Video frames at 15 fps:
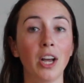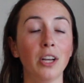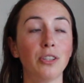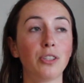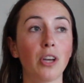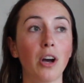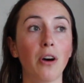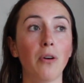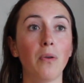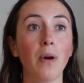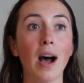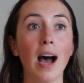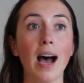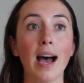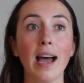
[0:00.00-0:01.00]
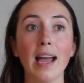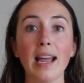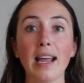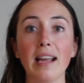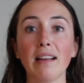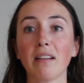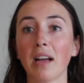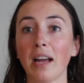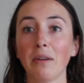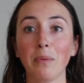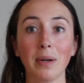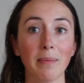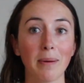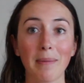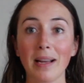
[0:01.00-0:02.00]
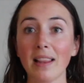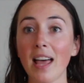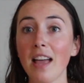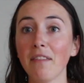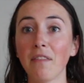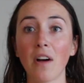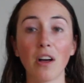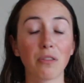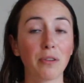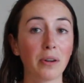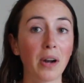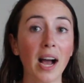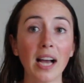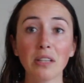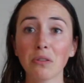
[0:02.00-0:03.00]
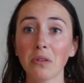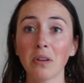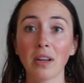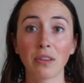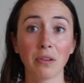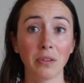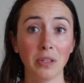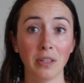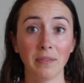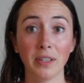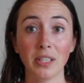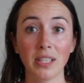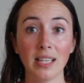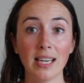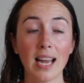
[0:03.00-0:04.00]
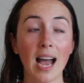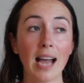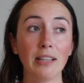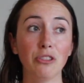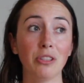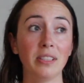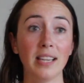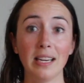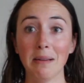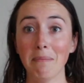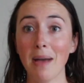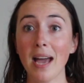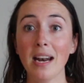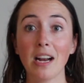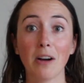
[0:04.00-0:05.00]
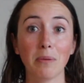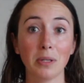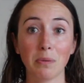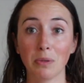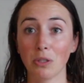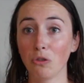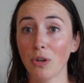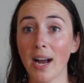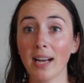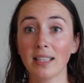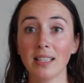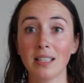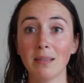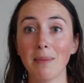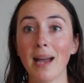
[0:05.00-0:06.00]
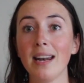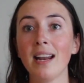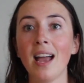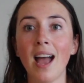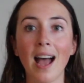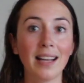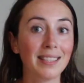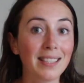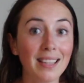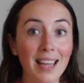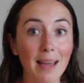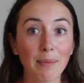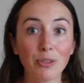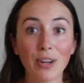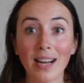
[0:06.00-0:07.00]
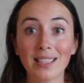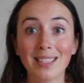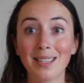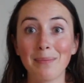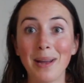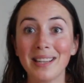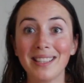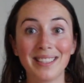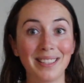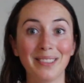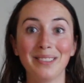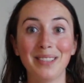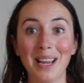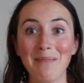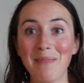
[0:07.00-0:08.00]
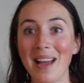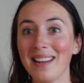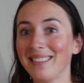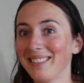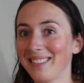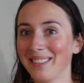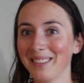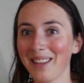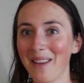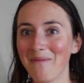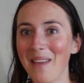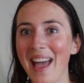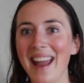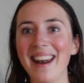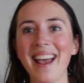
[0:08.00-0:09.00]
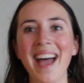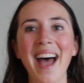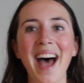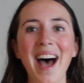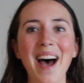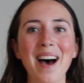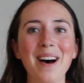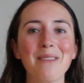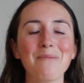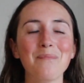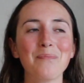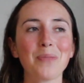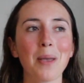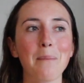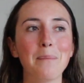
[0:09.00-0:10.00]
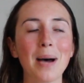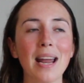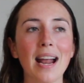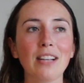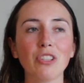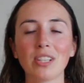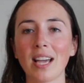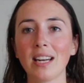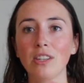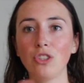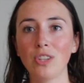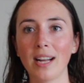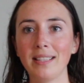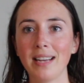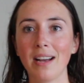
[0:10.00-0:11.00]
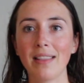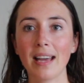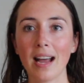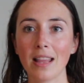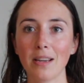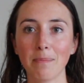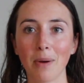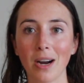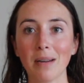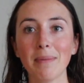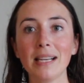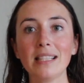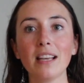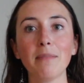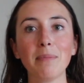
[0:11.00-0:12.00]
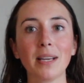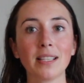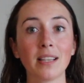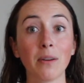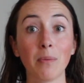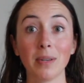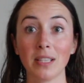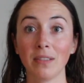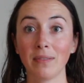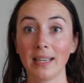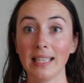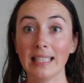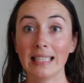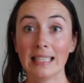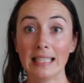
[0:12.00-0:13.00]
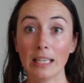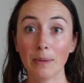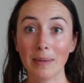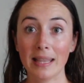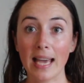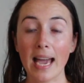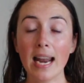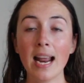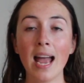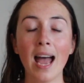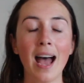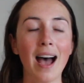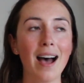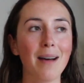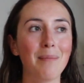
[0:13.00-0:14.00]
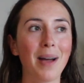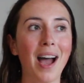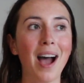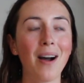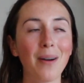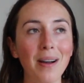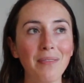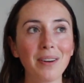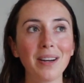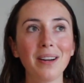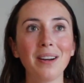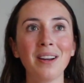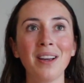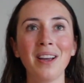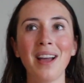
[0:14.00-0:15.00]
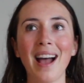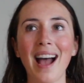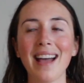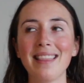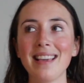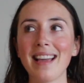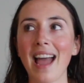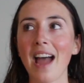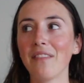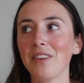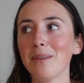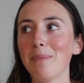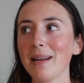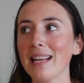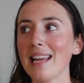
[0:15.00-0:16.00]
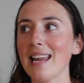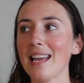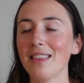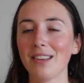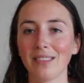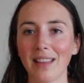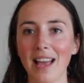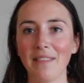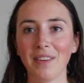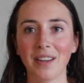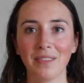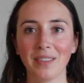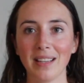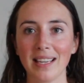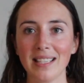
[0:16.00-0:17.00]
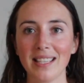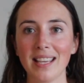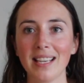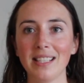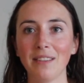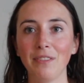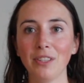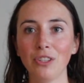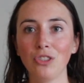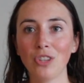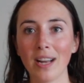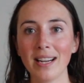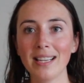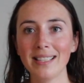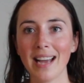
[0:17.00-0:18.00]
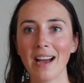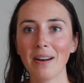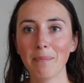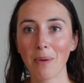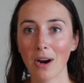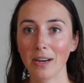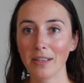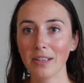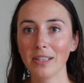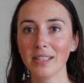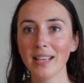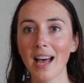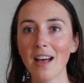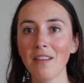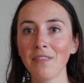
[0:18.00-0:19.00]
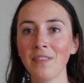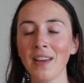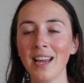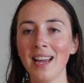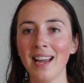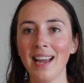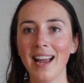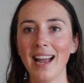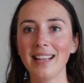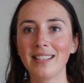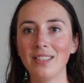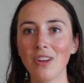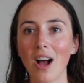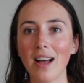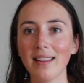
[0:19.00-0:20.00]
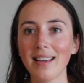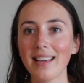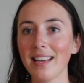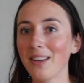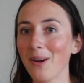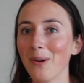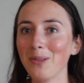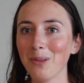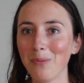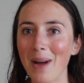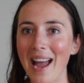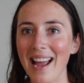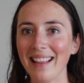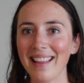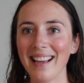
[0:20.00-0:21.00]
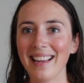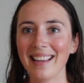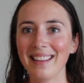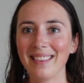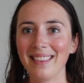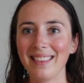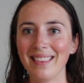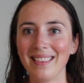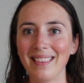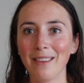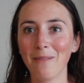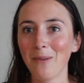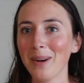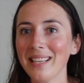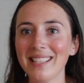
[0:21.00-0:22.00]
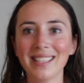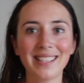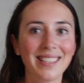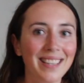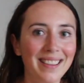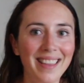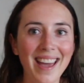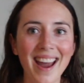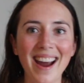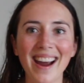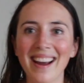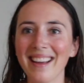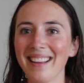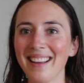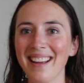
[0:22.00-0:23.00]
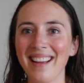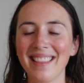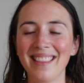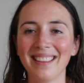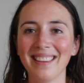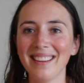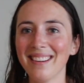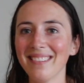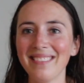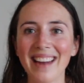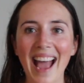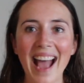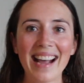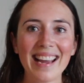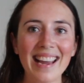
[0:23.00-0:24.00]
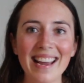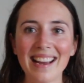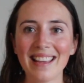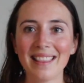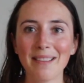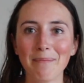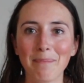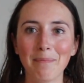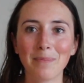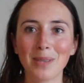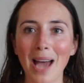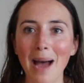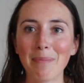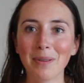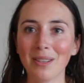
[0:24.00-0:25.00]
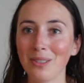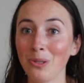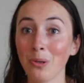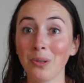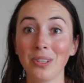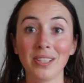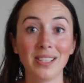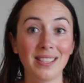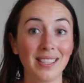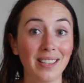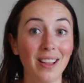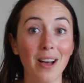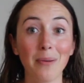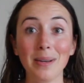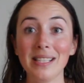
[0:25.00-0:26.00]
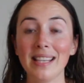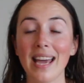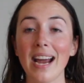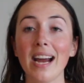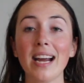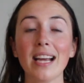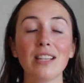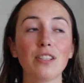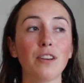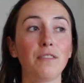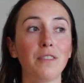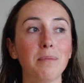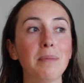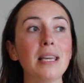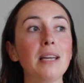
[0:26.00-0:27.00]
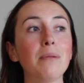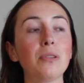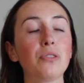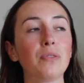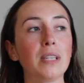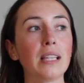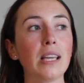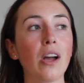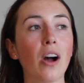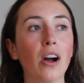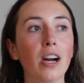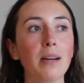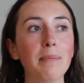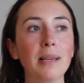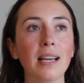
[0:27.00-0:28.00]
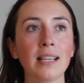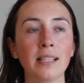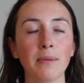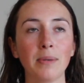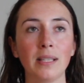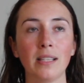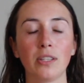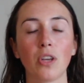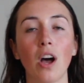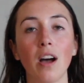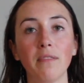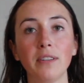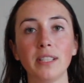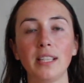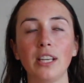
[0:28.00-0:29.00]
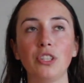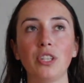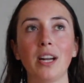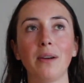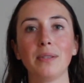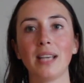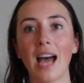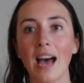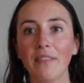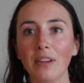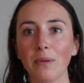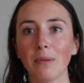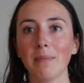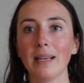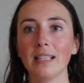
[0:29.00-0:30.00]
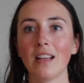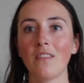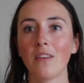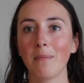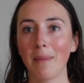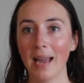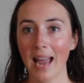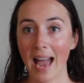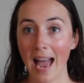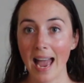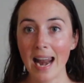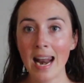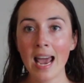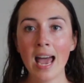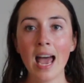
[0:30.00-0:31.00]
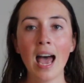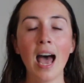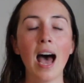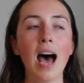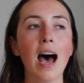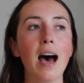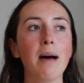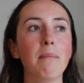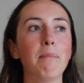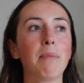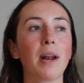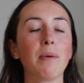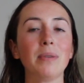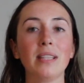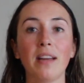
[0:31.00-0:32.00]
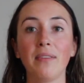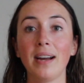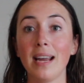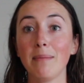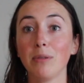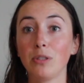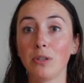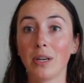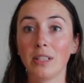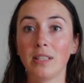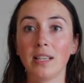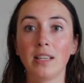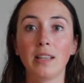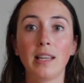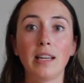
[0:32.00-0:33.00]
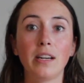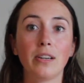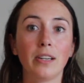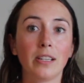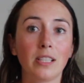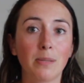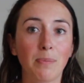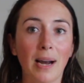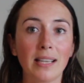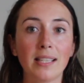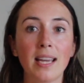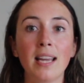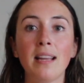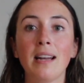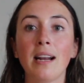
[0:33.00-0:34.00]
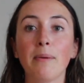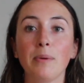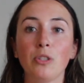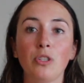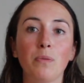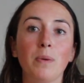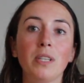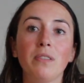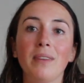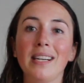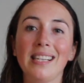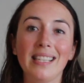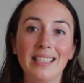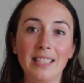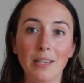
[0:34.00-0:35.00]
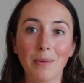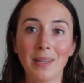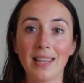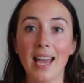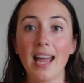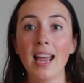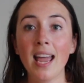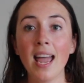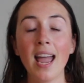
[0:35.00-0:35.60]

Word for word: So I kind of went about my life all throughout high school, all throughout university. I just dated men. I always was attracted to men, still am attracted to men, still date men, still love men, um, but I just kind of shut down that other part of myself because I wasn't ready to deal with it. Um, however, I think everybody in their life can relate to this. If you're shutting down a part of yourself, it's not like it goes away. Like, the voice is still there, the little nagging and the tap on the shoulder is still always there. And so for me, it was really hard because it was this conversation I was having with myself in my head, um, but I was never able to articulate it or express it, and I just wasn't ready to deal with it.